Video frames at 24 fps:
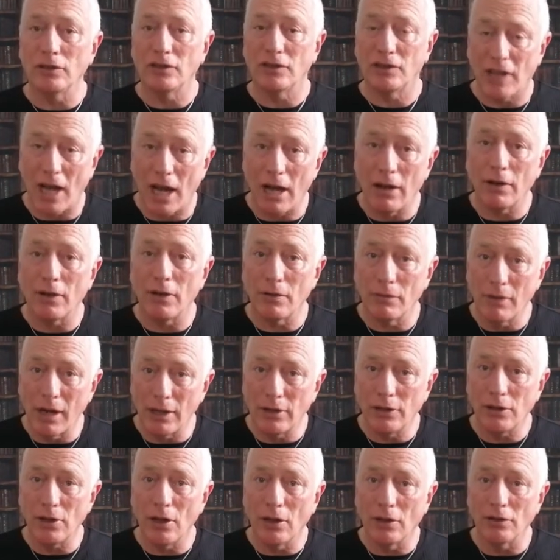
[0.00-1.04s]
stare at the
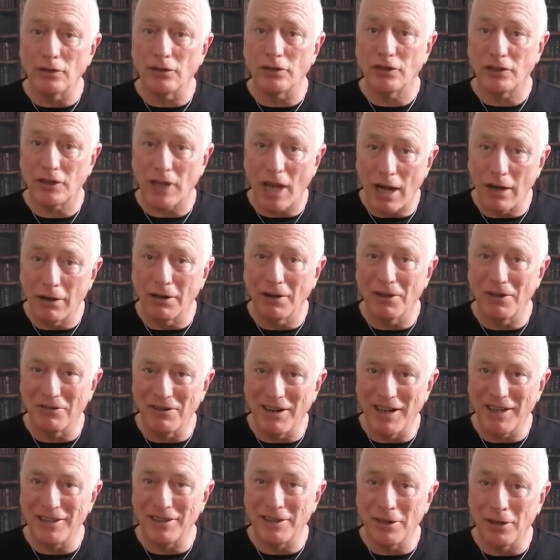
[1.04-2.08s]
red dot, stare at the
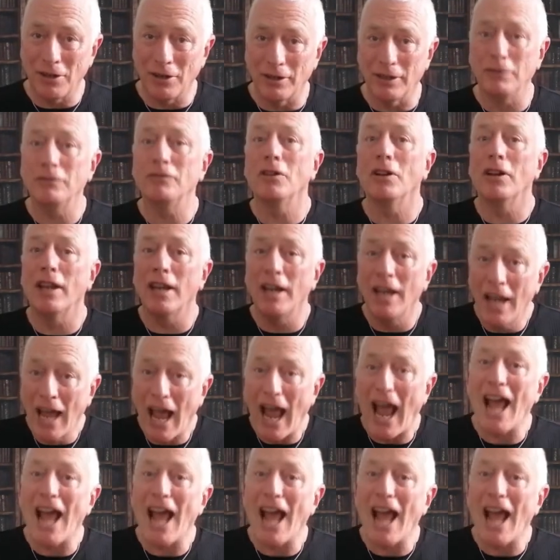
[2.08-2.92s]
red dot, you've got it,